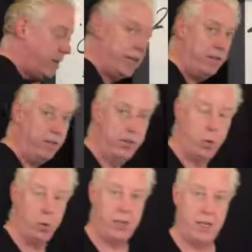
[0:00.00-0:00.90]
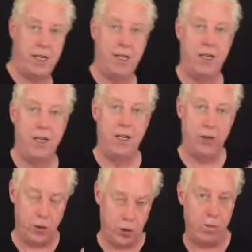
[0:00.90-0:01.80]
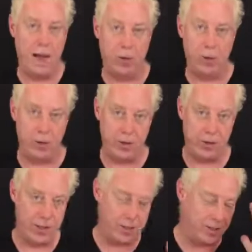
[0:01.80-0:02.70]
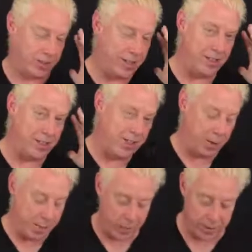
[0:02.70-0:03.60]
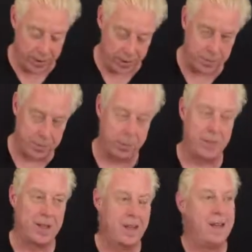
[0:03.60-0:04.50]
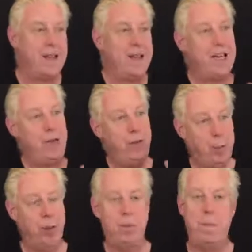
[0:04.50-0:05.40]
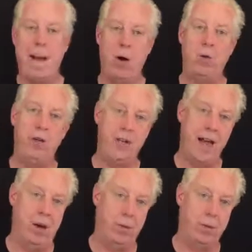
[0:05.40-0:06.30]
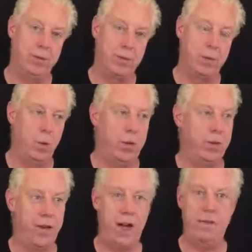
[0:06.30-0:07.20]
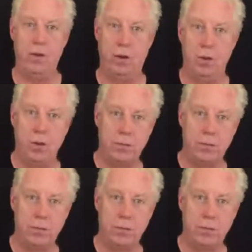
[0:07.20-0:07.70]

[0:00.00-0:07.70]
enforcing new boundaries. Here's the thing to think about with this. If you put a boundary down with a 5-year-old,